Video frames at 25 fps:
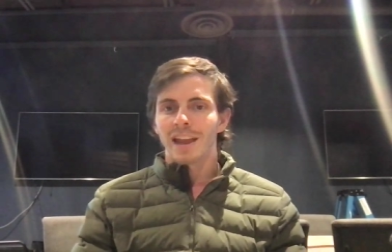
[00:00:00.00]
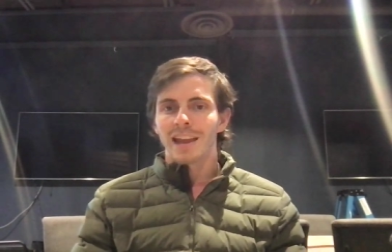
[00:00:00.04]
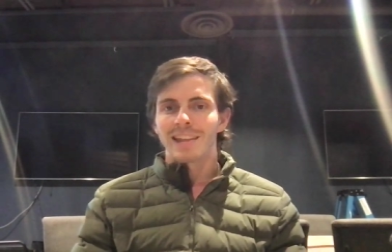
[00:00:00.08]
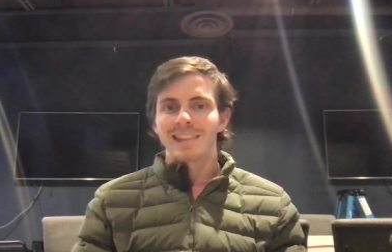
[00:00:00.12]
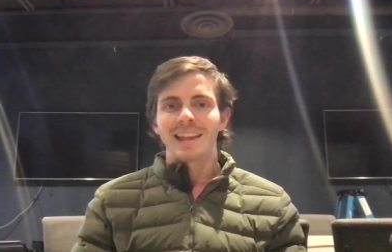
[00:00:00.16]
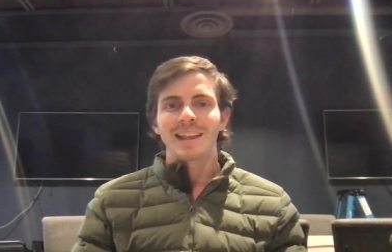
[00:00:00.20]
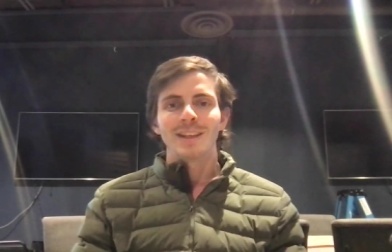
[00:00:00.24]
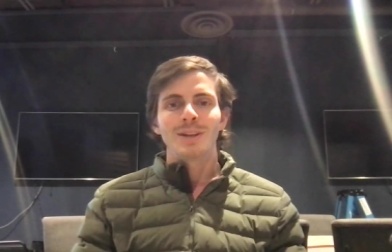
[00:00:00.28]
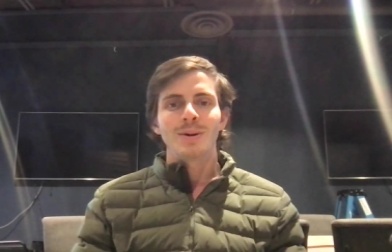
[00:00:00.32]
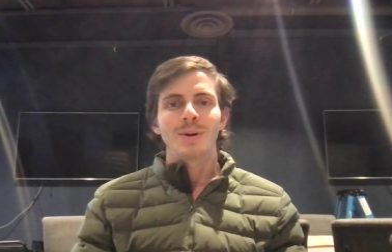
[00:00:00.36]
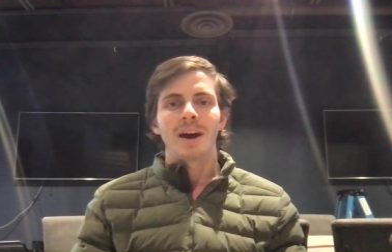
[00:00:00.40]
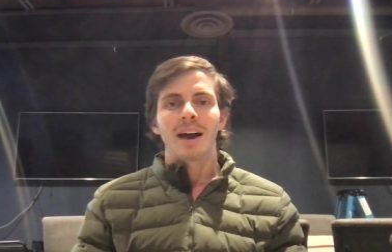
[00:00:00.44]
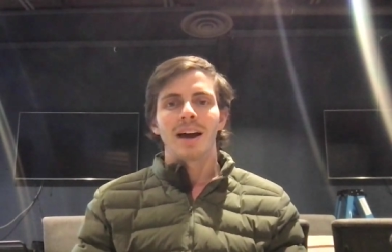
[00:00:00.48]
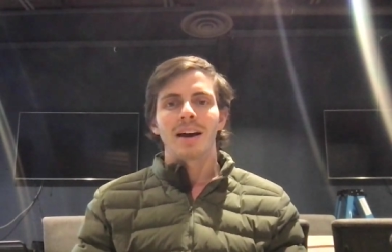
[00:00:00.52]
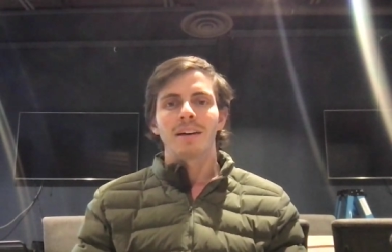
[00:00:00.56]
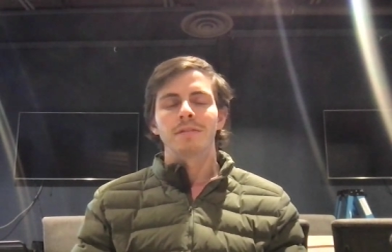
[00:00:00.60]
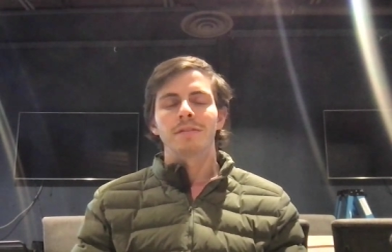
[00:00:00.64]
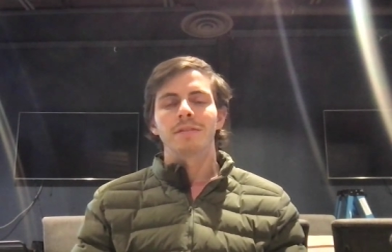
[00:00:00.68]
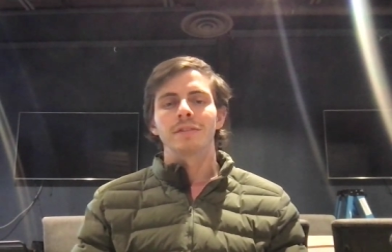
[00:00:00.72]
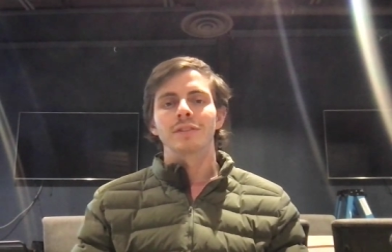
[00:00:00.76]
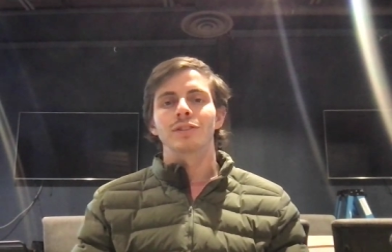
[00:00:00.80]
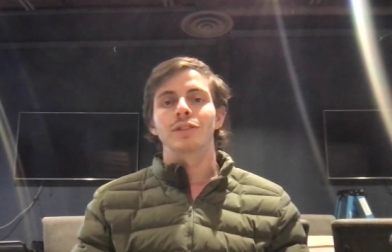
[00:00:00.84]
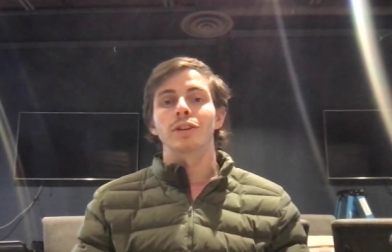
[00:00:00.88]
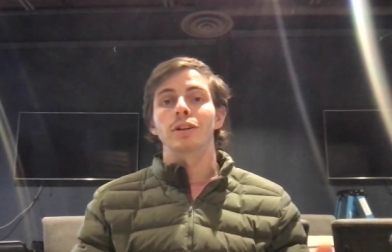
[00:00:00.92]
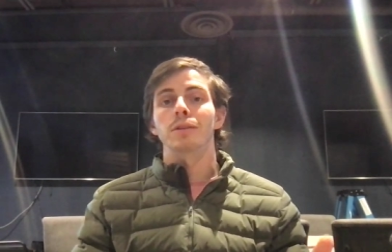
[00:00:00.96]
And then you
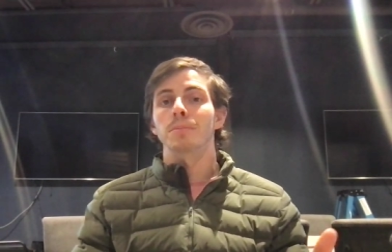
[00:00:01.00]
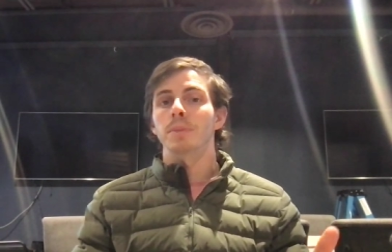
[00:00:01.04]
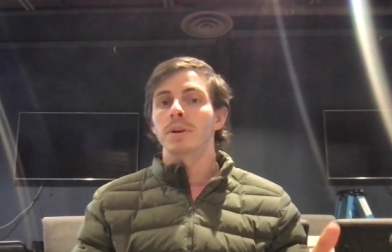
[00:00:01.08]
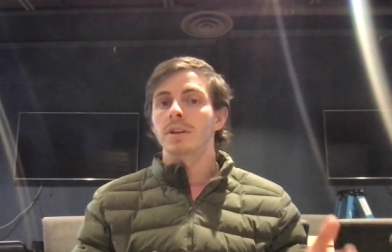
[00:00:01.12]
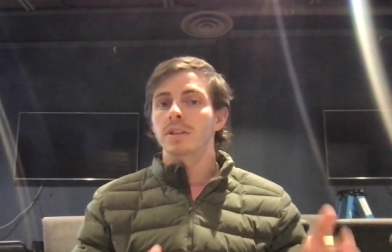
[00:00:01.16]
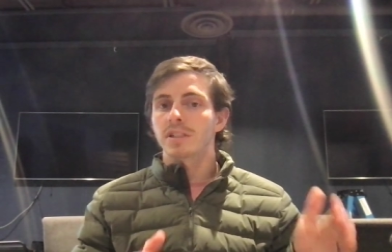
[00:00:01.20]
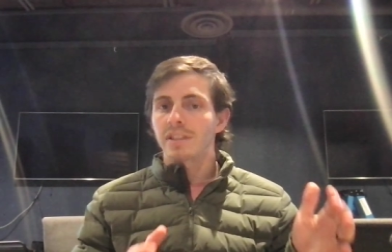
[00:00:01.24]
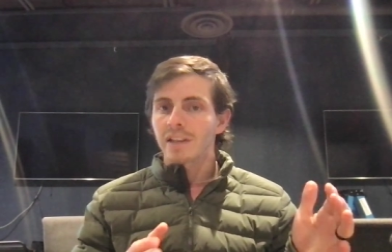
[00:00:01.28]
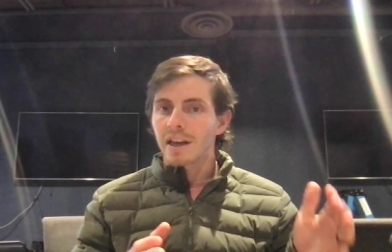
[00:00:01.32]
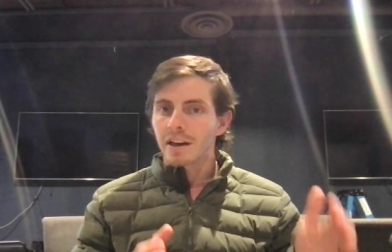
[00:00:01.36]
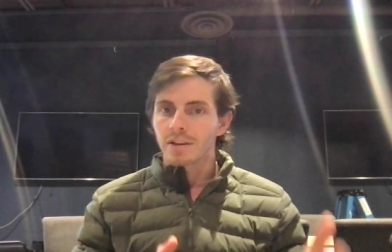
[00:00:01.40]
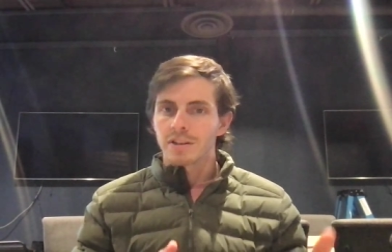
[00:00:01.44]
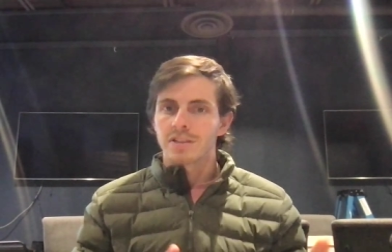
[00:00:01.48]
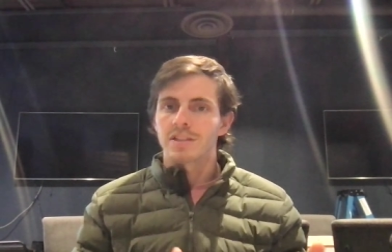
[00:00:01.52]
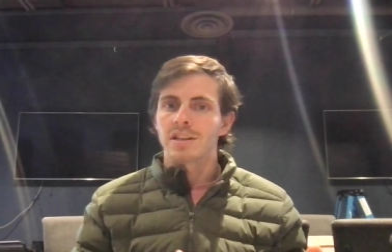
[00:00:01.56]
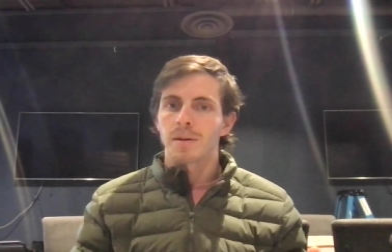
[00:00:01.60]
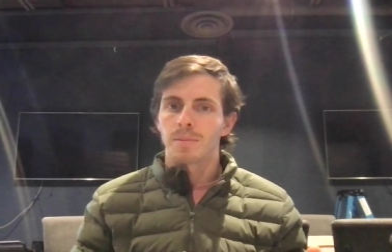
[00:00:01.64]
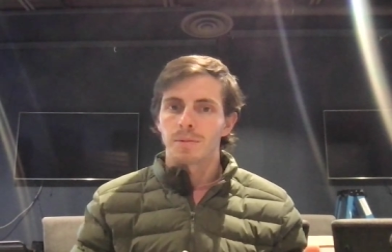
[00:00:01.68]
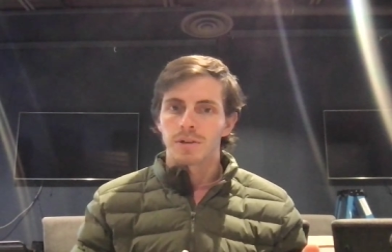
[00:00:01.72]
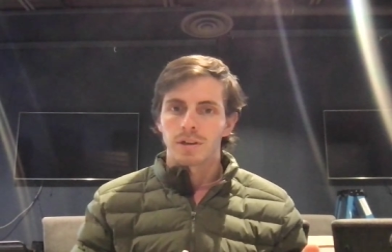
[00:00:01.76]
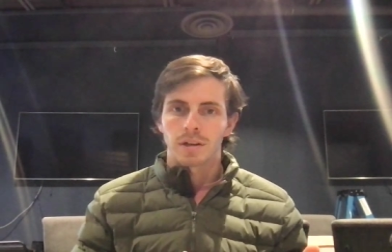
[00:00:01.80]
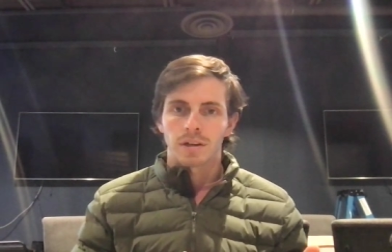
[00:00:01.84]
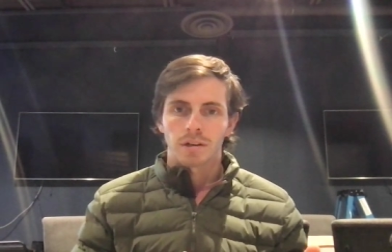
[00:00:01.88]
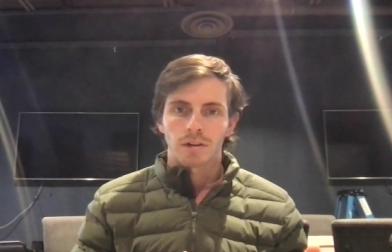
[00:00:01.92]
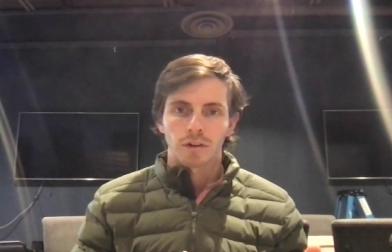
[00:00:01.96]
have certain personalities come
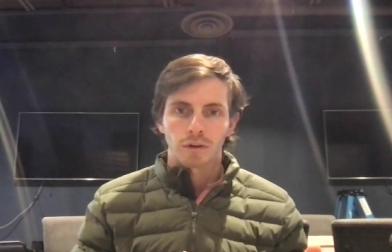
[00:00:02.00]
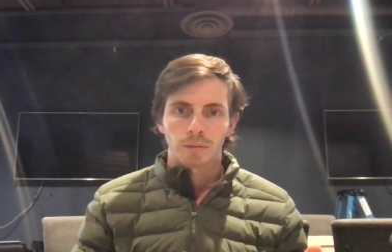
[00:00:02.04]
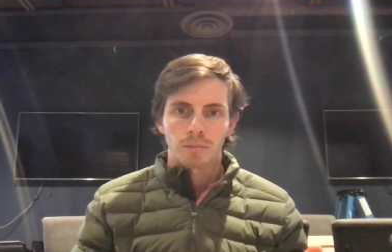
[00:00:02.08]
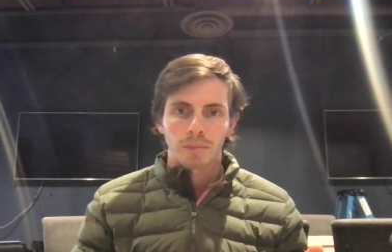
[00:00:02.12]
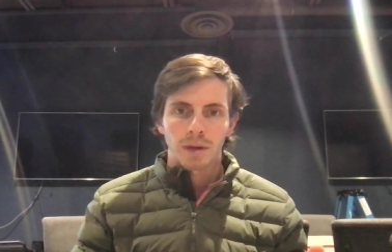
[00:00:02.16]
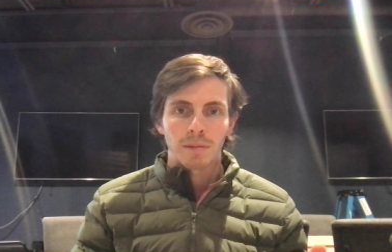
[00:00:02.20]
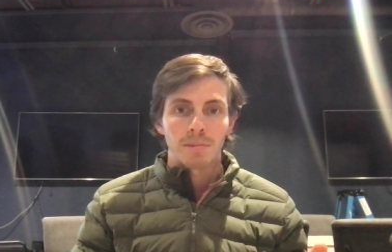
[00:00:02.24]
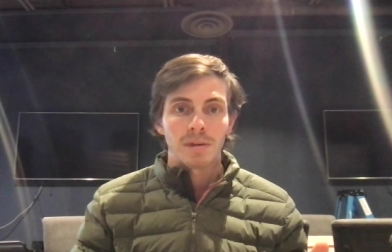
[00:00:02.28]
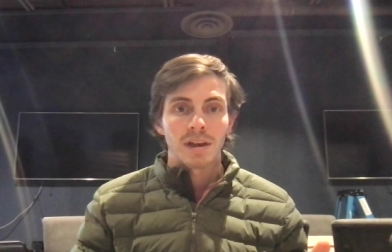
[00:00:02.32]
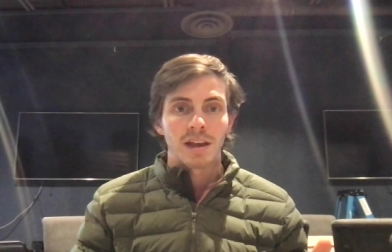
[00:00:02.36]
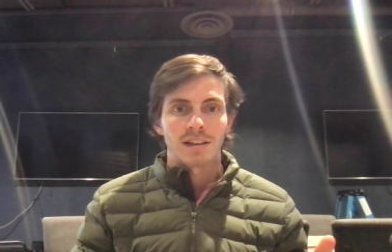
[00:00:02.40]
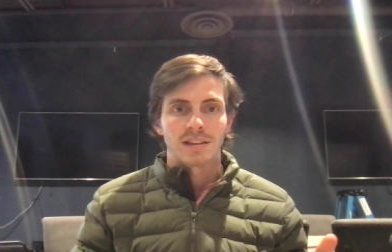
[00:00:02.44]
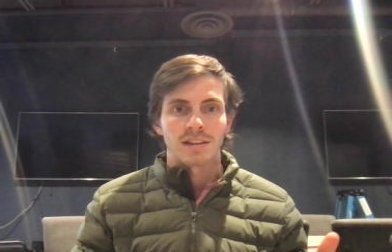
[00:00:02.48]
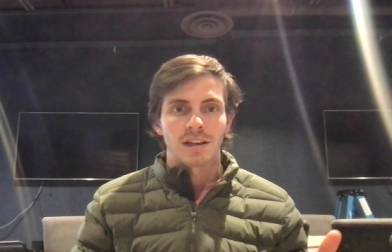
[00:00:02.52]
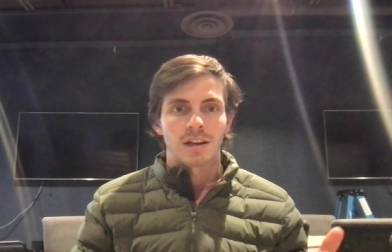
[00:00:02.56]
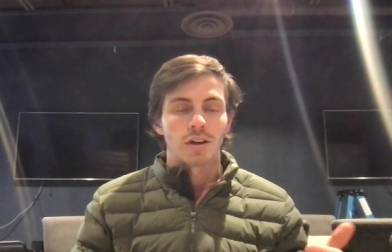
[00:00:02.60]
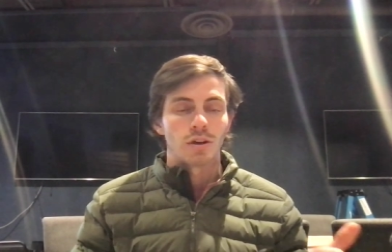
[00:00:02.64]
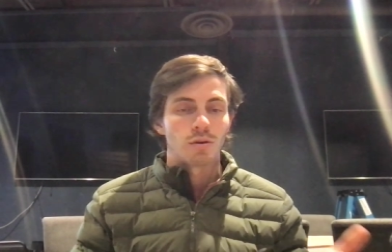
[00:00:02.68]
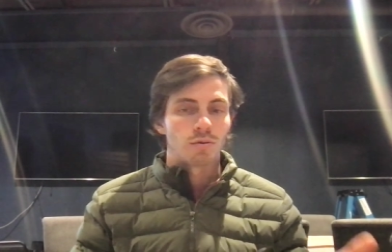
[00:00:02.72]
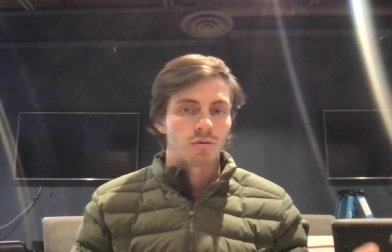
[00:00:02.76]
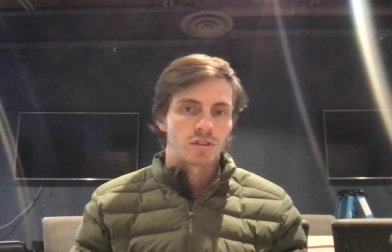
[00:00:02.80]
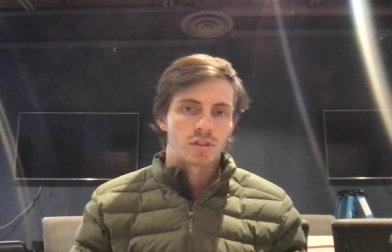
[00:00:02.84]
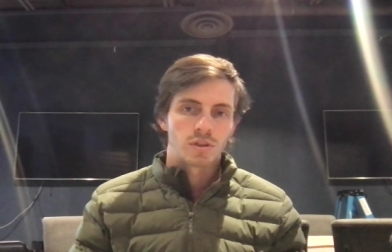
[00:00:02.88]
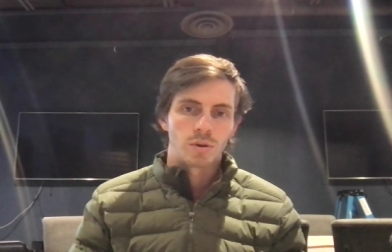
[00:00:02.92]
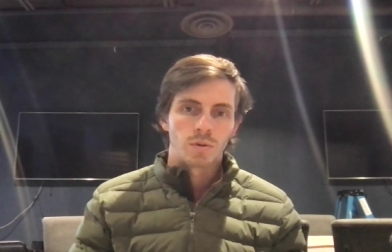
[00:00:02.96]
into your group. Maybe it's a
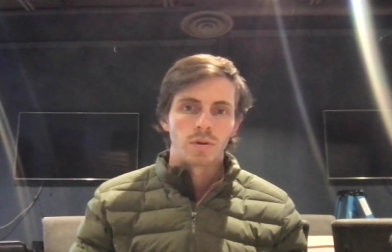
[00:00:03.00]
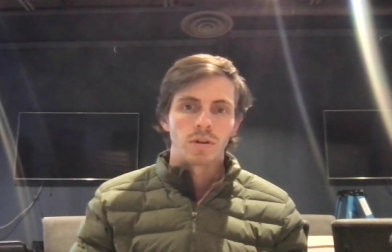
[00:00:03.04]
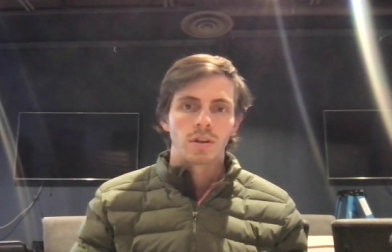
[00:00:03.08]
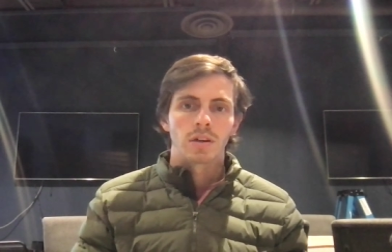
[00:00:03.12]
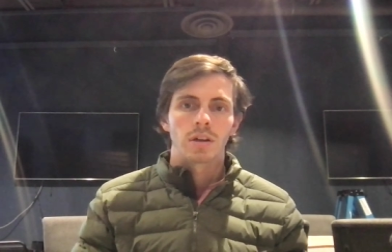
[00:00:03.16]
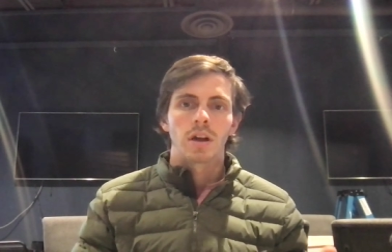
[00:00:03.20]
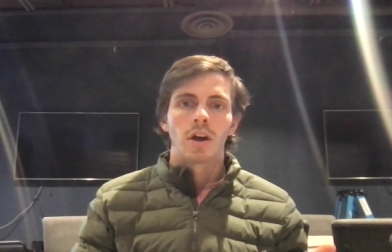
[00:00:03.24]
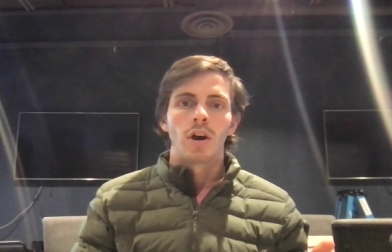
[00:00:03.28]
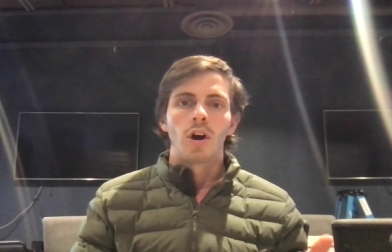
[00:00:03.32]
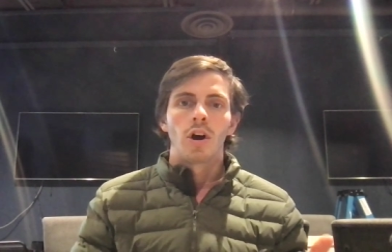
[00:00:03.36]
new student